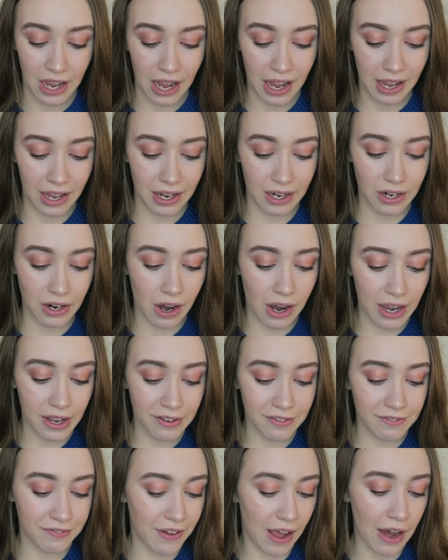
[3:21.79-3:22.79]
And
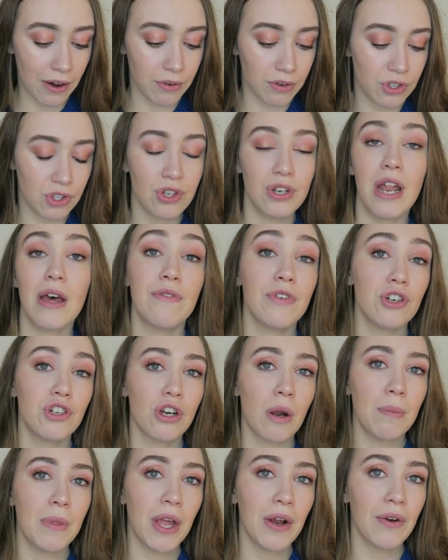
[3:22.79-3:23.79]
I vowed to never
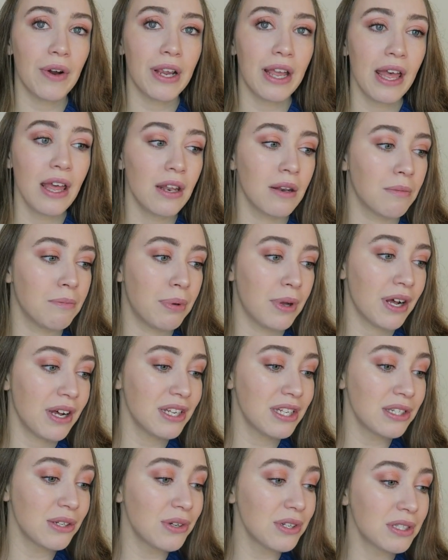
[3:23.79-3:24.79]
shop there again. But
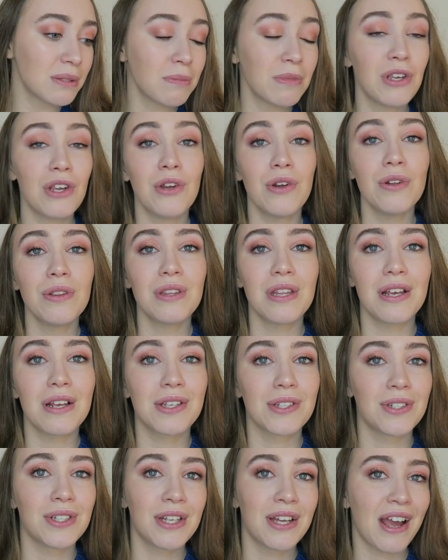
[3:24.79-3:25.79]
I saw some cute
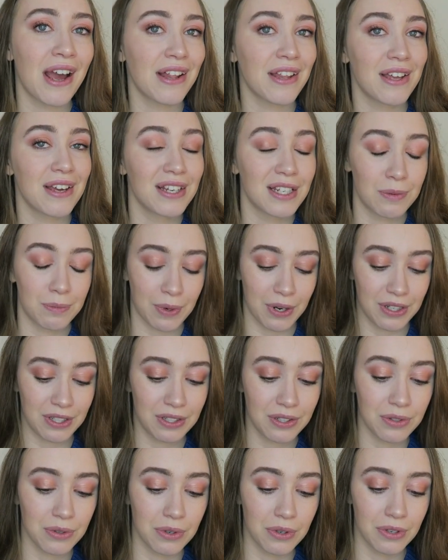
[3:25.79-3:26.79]
things on their AliExpress
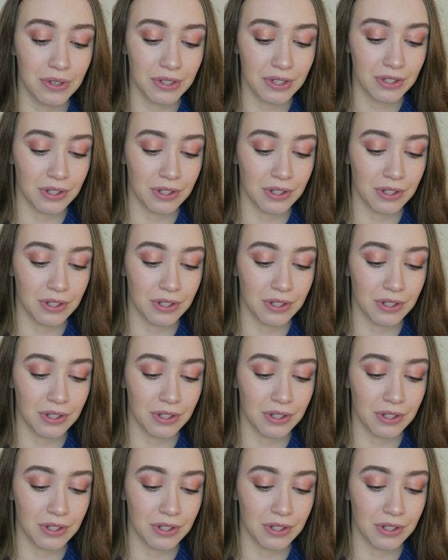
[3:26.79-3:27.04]
store.